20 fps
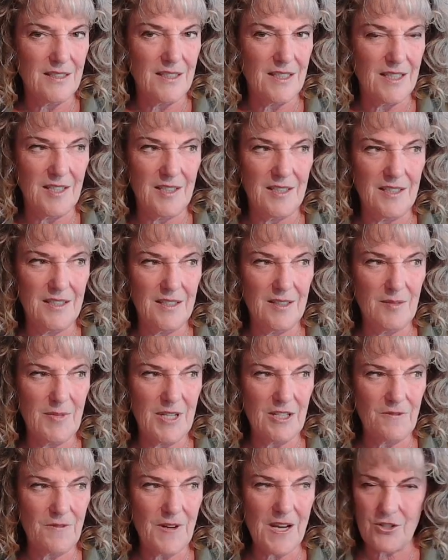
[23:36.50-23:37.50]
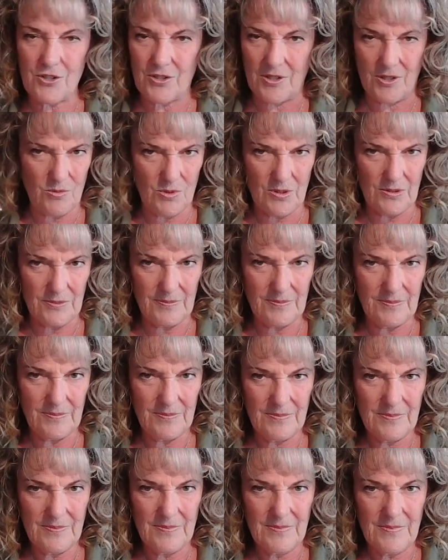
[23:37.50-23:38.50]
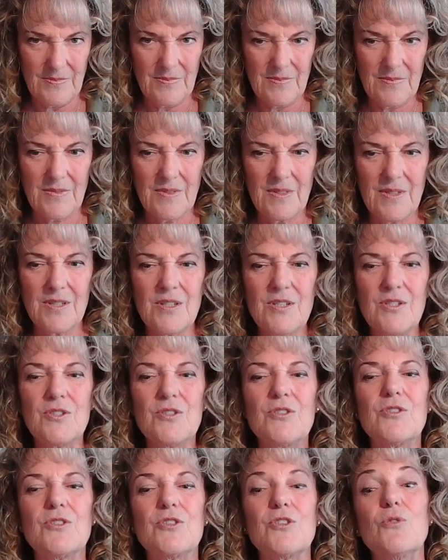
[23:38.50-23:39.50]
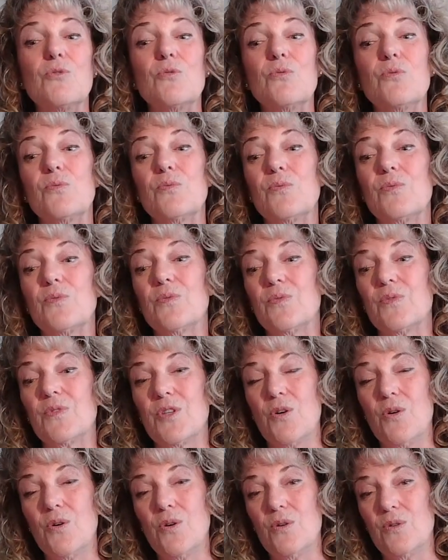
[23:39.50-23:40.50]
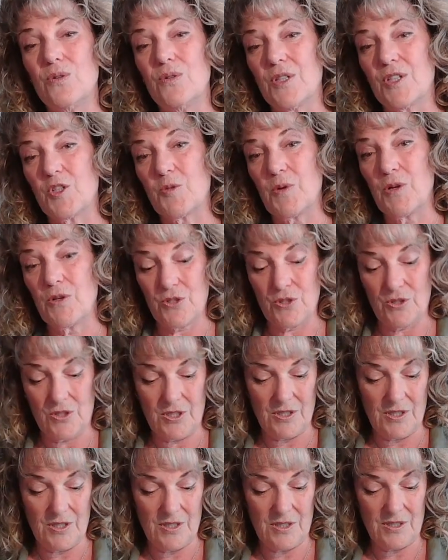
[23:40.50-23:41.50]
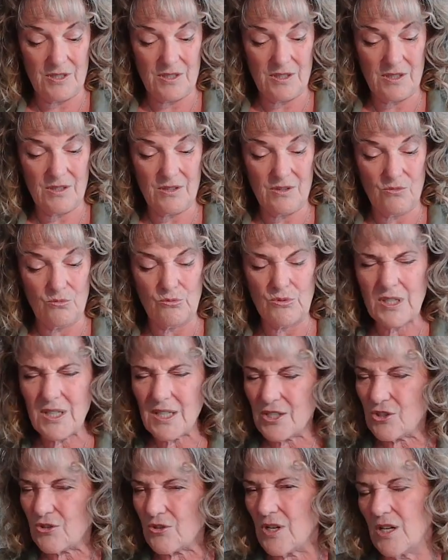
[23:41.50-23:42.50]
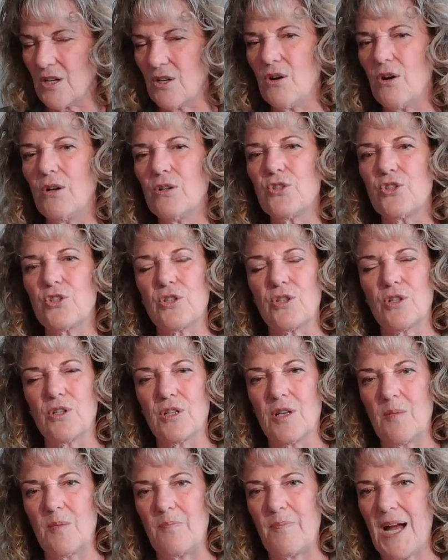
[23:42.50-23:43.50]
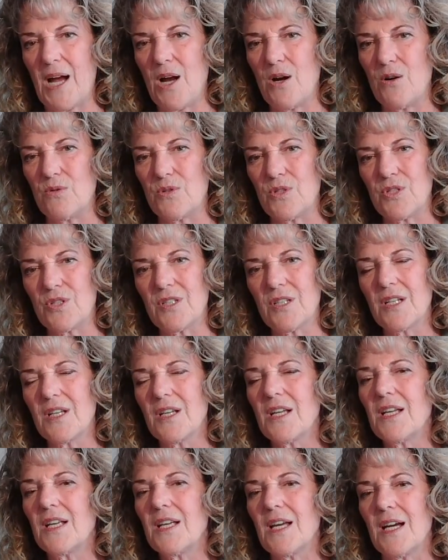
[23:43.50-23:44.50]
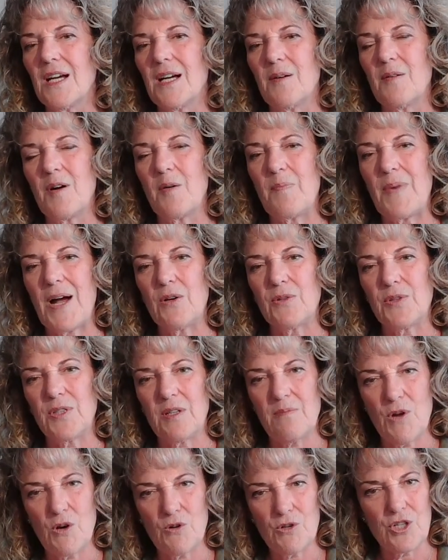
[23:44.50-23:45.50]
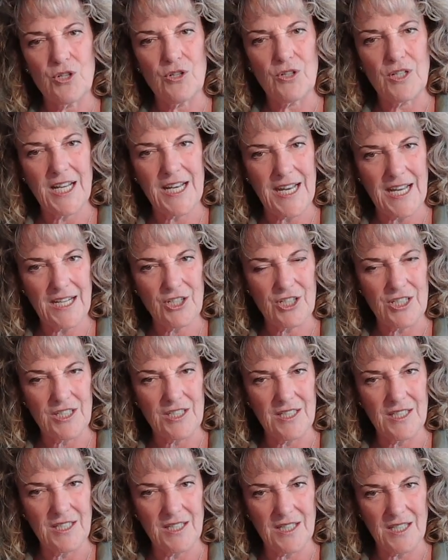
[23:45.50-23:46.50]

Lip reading: in the manufacturing world? So the whole exposure to this really strong culture about the emotional connection to